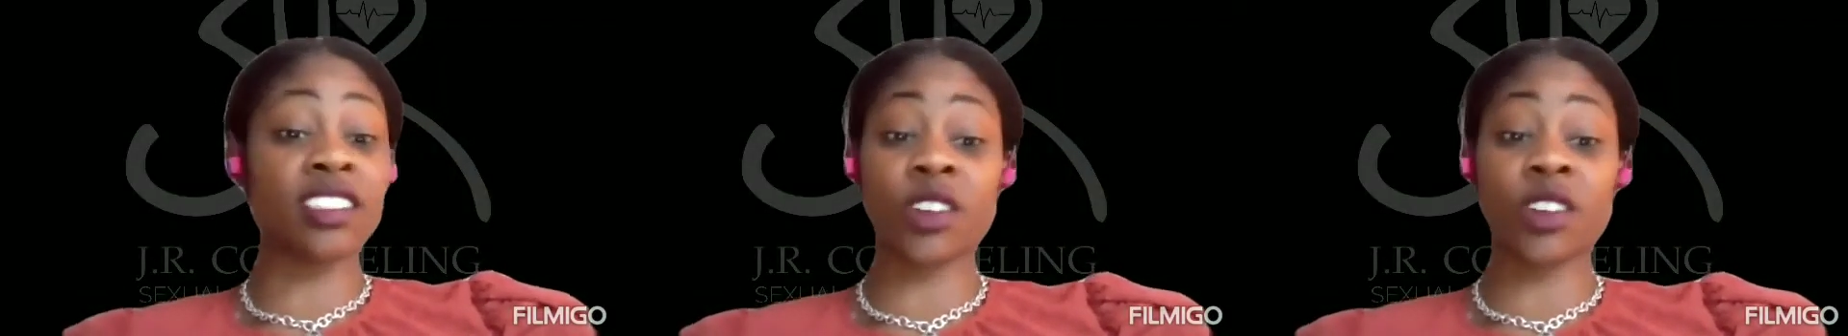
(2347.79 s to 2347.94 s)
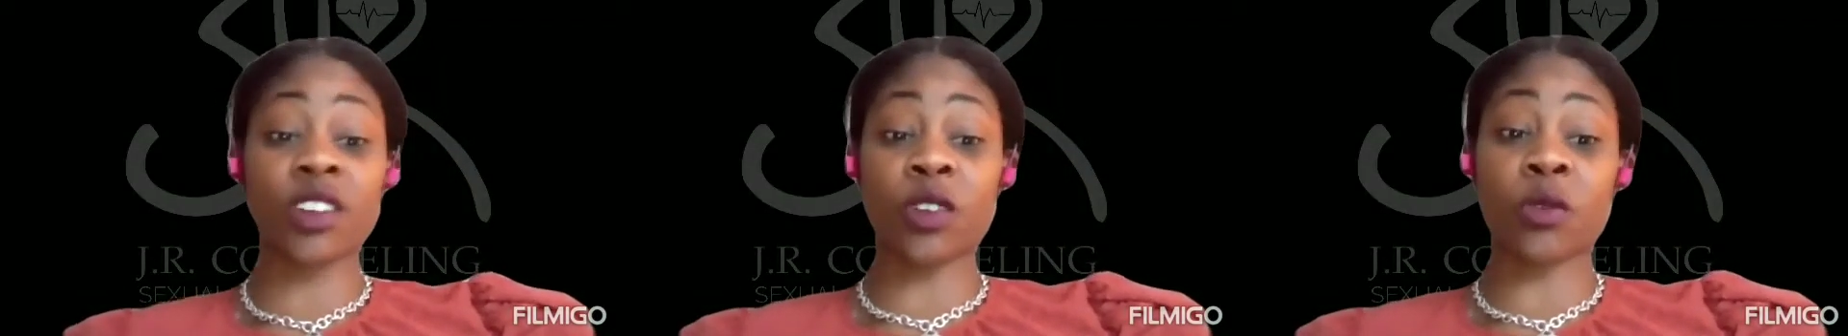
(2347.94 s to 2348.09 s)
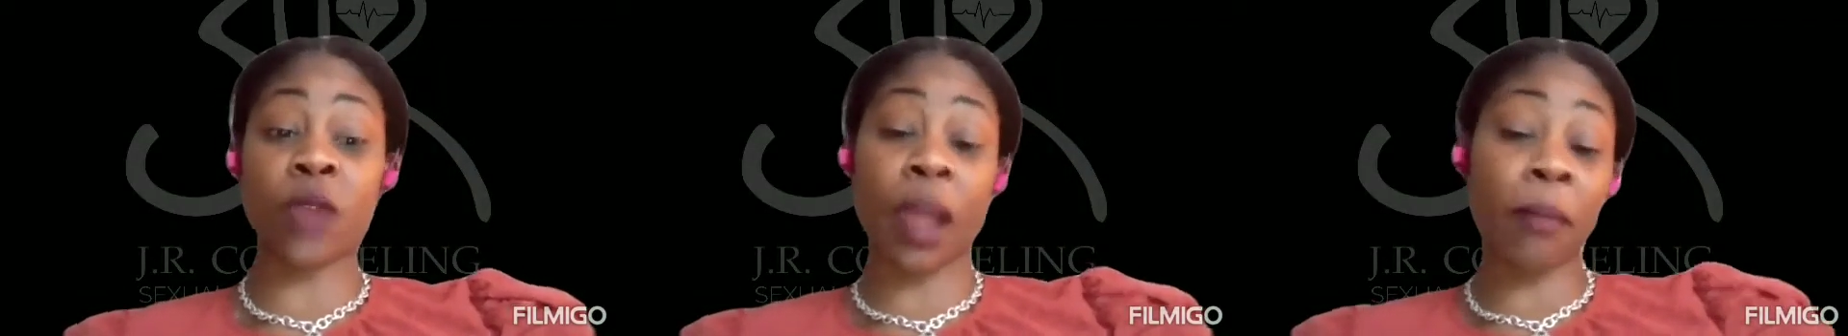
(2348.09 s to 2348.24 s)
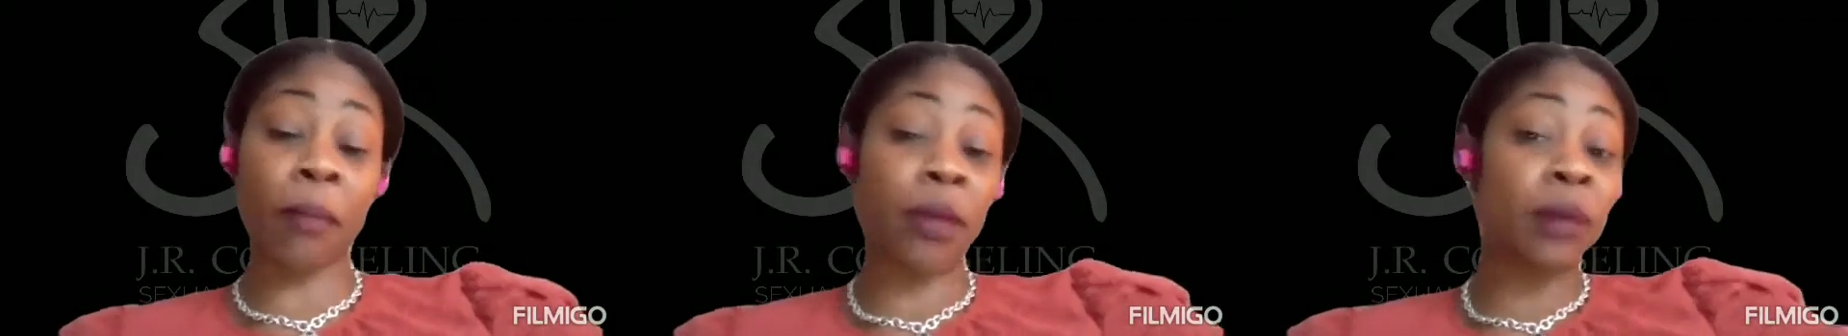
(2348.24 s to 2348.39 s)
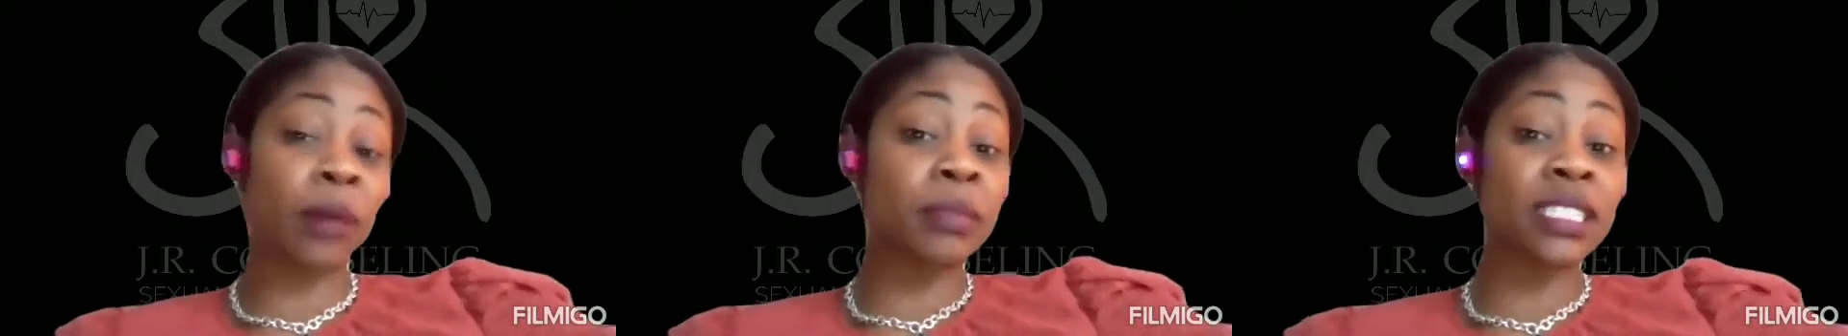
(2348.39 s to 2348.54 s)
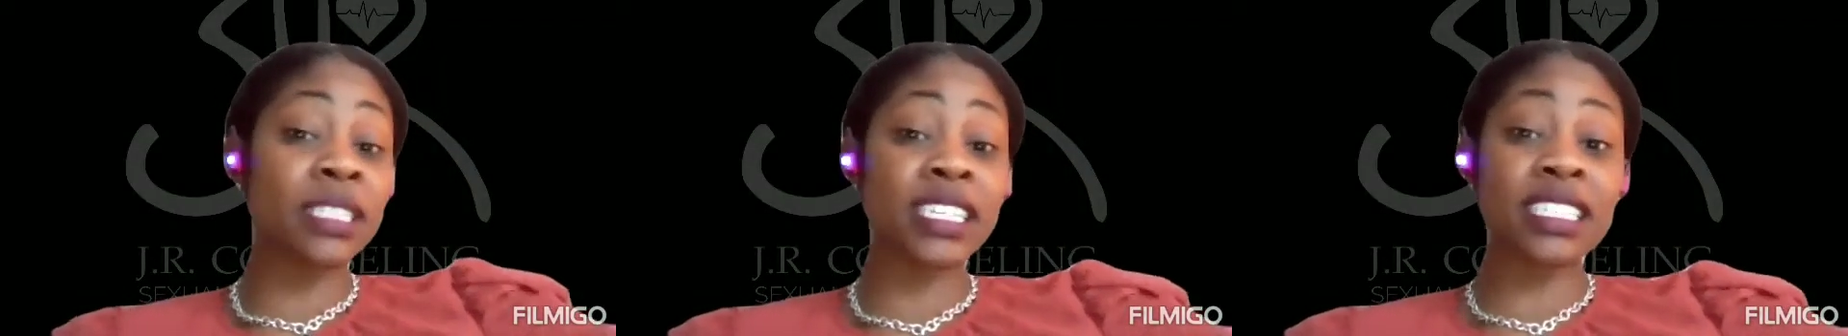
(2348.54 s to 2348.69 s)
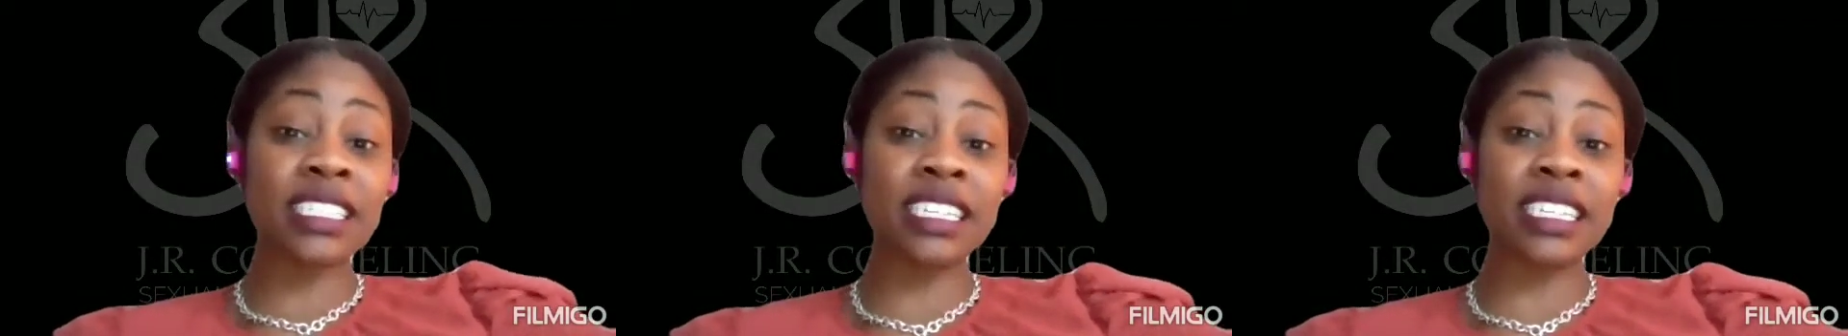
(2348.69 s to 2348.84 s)
your wrap-up
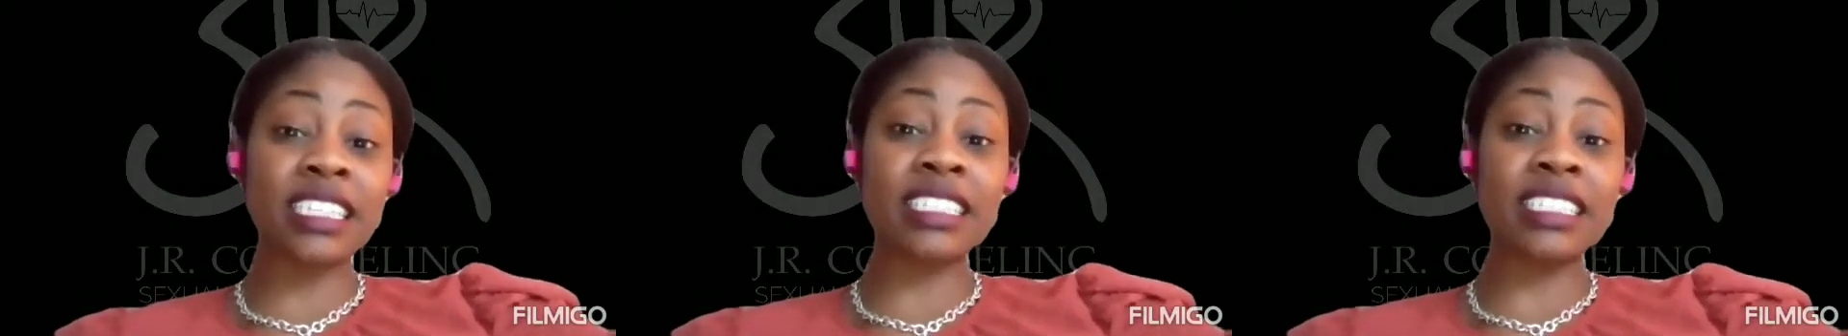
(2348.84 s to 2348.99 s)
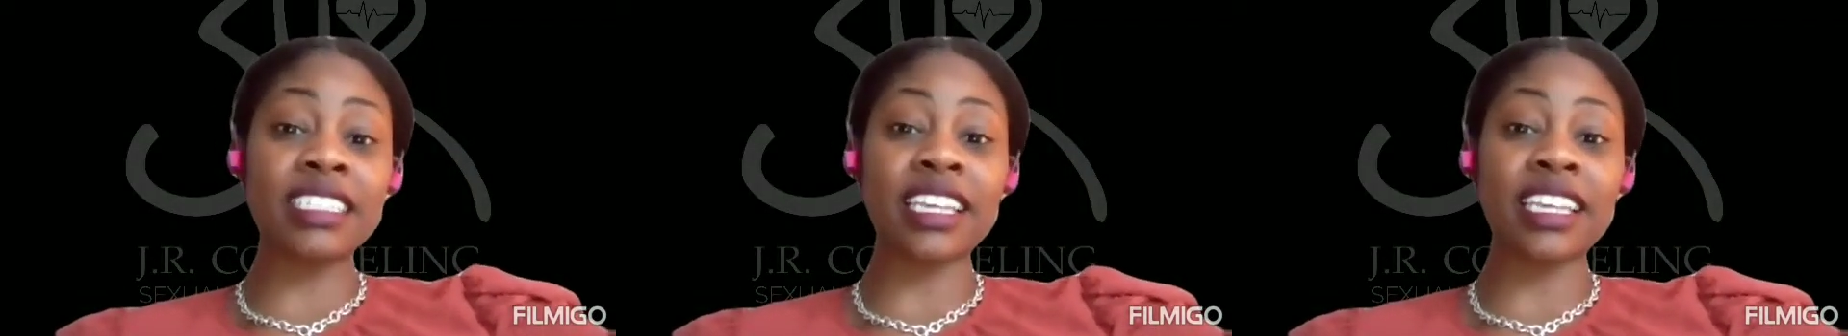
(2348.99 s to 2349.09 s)
sentence,